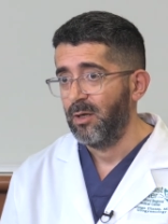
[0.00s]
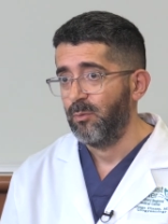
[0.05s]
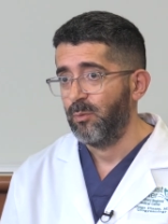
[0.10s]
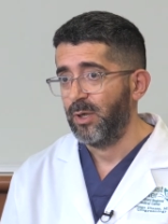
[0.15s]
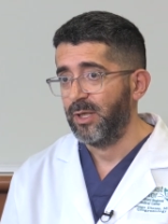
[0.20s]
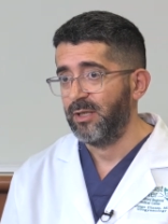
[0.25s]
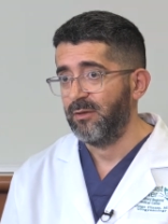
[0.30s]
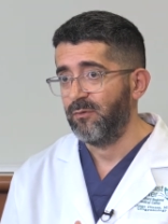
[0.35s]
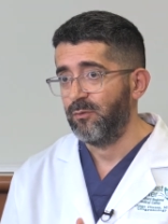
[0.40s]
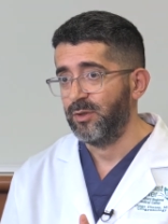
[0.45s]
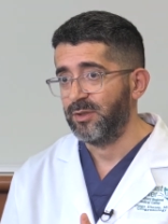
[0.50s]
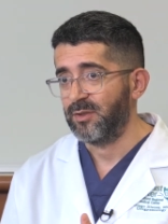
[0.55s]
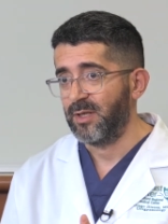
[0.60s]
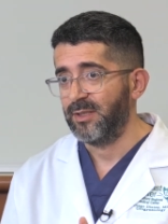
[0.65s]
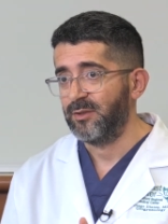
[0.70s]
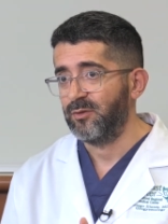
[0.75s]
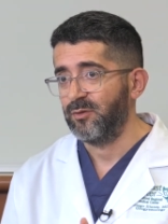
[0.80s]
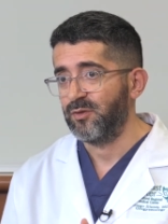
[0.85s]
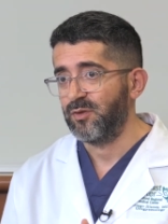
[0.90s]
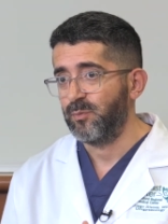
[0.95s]
But if we
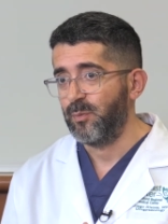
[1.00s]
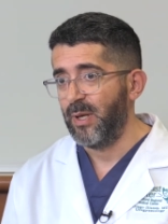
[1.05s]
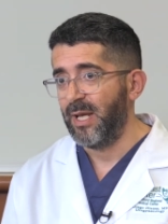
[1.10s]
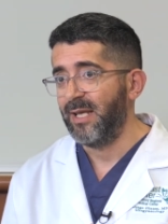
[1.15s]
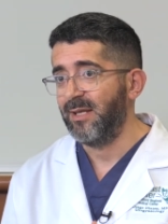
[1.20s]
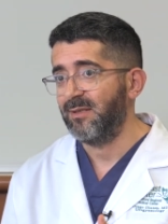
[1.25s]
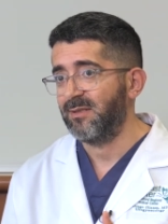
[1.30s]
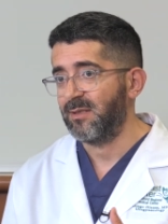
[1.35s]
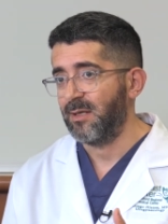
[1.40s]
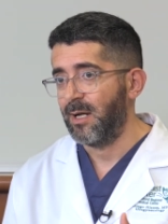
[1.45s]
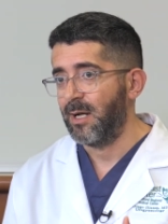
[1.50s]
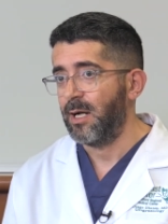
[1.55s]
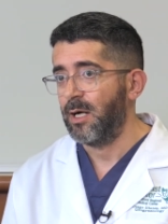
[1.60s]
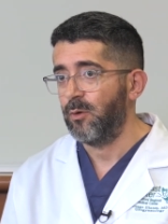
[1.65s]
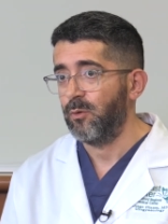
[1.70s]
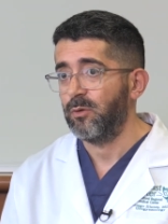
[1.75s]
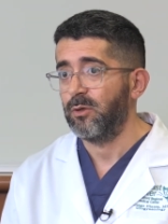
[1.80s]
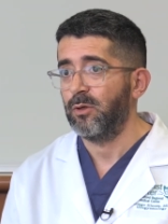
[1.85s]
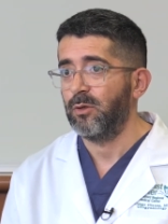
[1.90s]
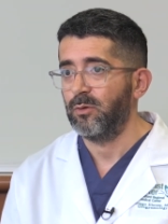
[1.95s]
try to space
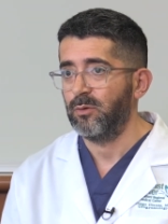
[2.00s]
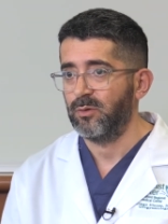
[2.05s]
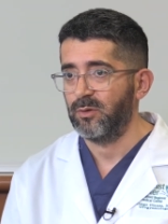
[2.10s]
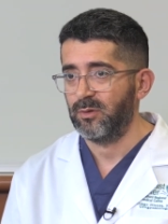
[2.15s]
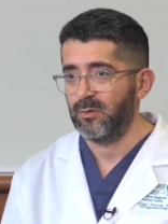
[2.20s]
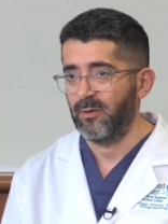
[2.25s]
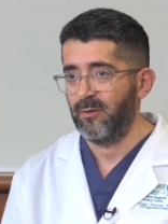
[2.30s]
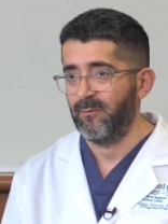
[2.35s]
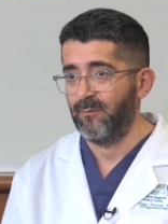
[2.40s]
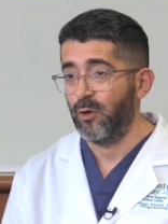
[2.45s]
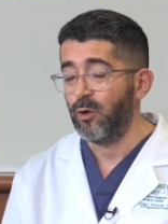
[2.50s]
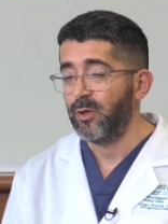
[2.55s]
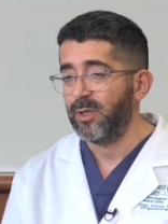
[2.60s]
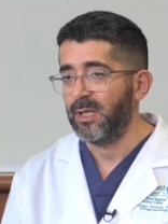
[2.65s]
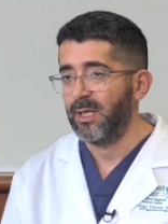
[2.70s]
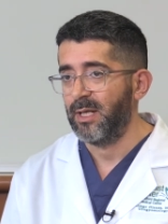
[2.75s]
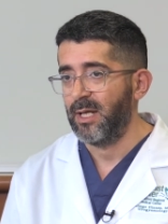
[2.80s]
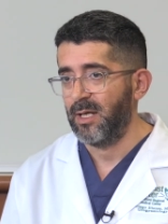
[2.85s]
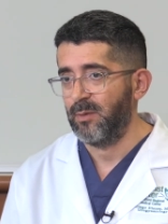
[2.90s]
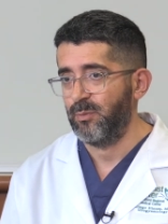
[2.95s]
out those
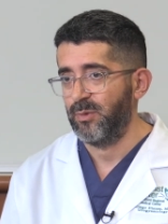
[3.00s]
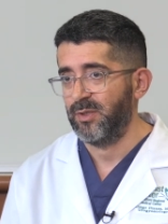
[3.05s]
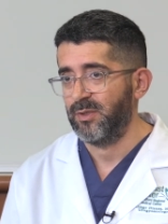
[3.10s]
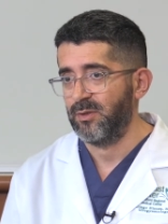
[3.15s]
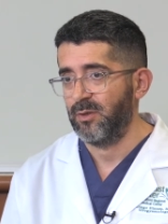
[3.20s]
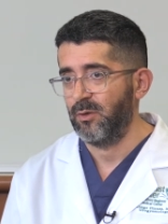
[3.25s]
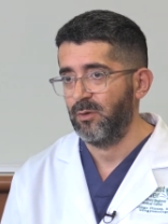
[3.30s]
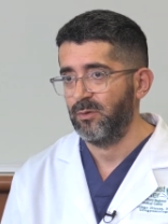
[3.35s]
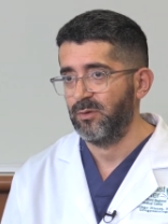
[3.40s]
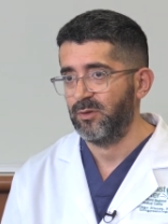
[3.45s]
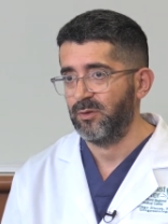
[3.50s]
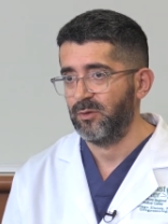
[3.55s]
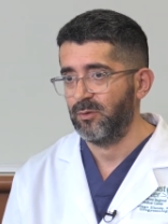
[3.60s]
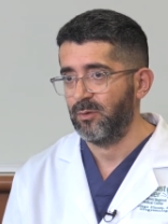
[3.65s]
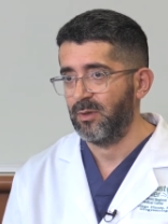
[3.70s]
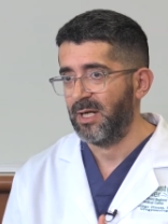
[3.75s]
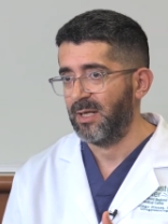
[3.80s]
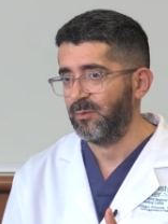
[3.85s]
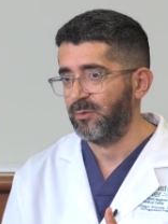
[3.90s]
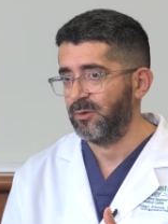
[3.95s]
voiding episodes
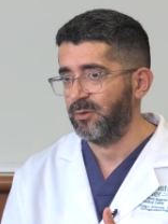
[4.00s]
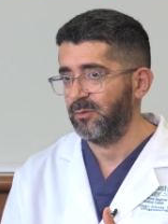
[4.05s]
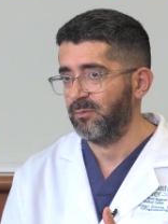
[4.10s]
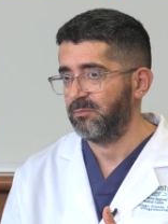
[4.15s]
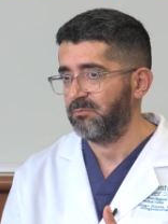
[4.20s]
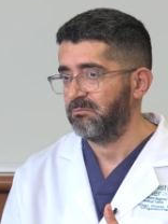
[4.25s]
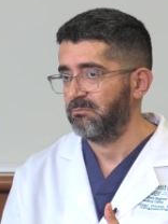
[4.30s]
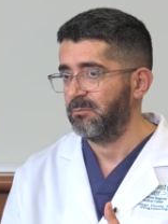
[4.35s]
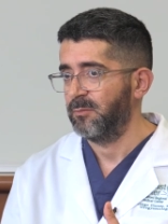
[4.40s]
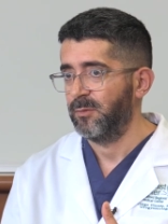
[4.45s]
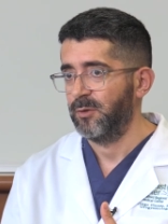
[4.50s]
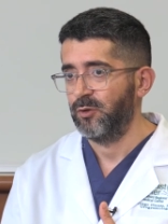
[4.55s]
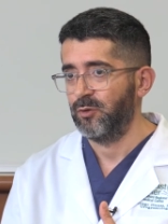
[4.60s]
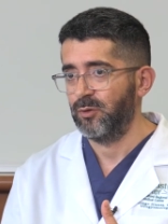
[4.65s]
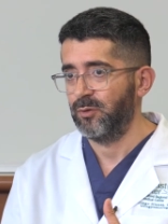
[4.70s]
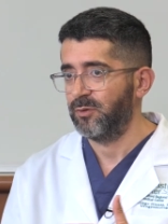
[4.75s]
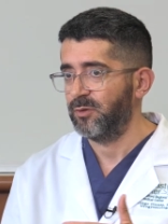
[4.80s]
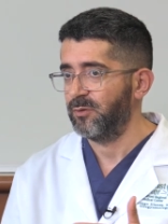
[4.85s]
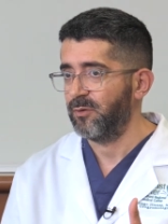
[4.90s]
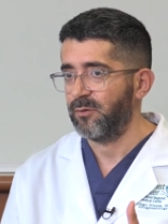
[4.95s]
to up to
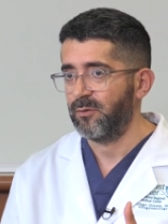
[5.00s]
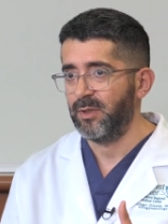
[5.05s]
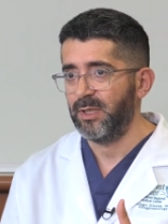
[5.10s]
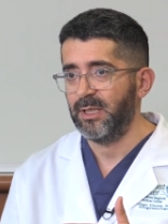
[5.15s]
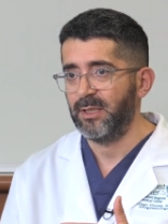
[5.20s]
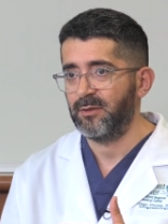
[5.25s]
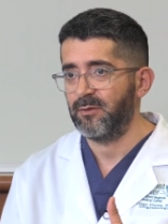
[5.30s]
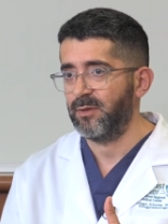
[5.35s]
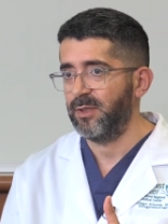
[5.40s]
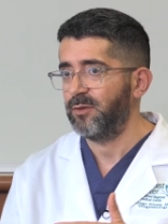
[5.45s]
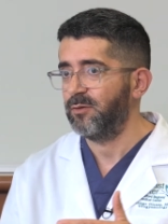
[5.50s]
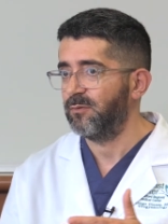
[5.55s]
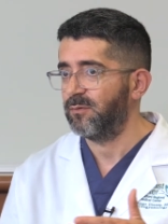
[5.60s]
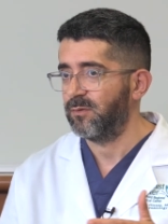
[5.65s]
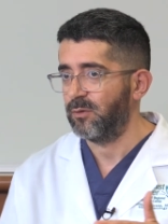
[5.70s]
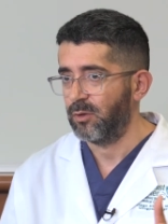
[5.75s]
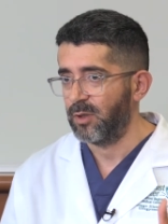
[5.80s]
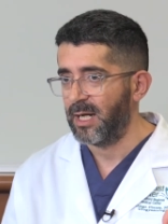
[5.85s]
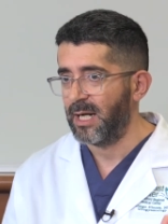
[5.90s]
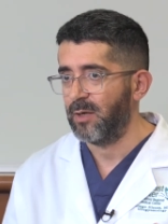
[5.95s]
2 to 3, 3 to
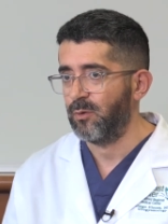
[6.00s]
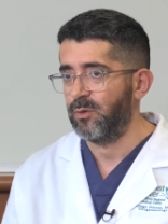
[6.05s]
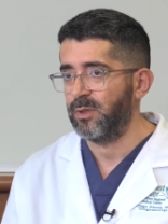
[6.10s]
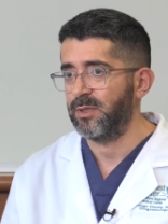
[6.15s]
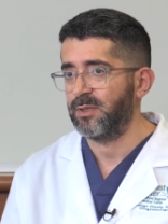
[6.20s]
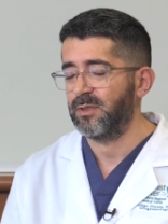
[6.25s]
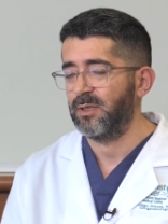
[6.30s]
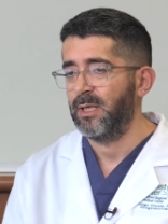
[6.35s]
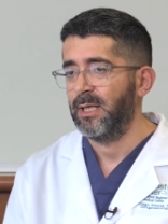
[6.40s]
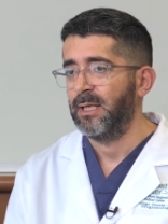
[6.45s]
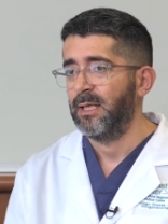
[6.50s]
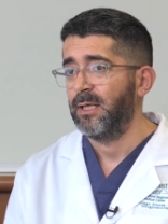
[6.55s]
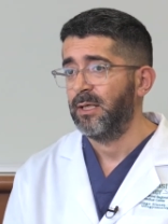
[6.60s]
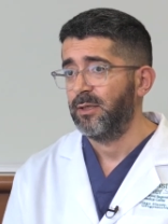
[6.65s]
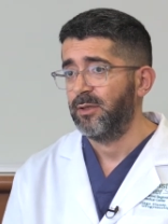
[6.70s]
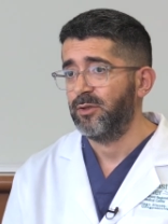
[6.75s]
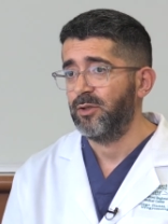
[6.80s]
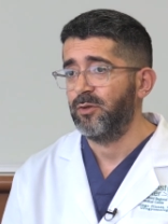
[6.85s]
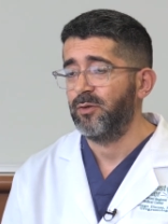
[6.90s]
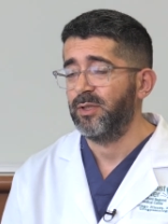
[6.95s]
4 hours
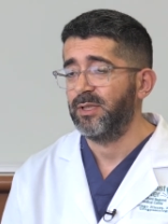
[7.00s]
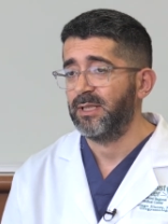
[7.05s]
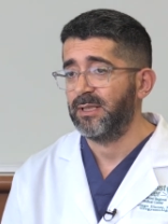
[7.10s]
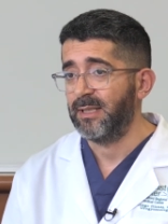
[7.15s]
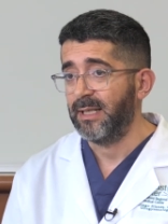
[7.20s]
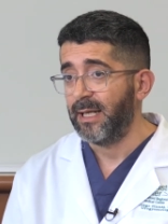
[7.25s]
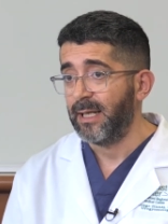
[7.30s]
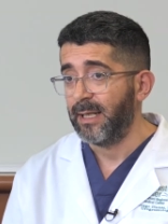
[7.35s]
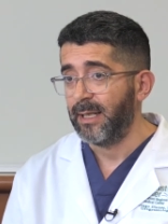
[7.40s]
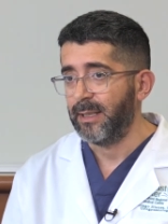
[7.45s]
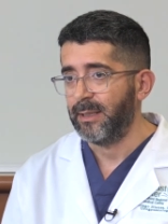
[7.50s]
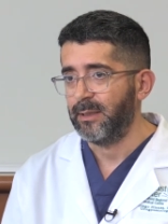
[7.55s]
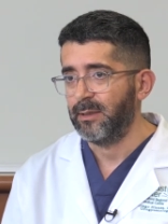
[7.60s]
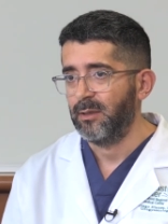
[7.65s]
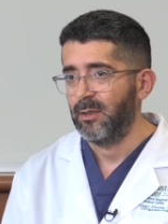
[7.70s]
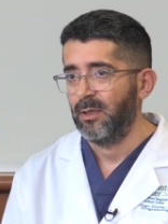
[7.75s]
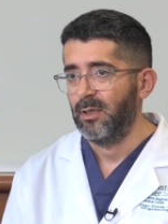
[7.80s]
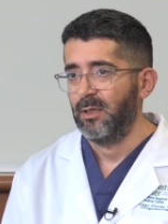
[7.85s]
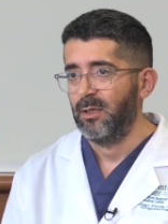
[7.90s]
during the day,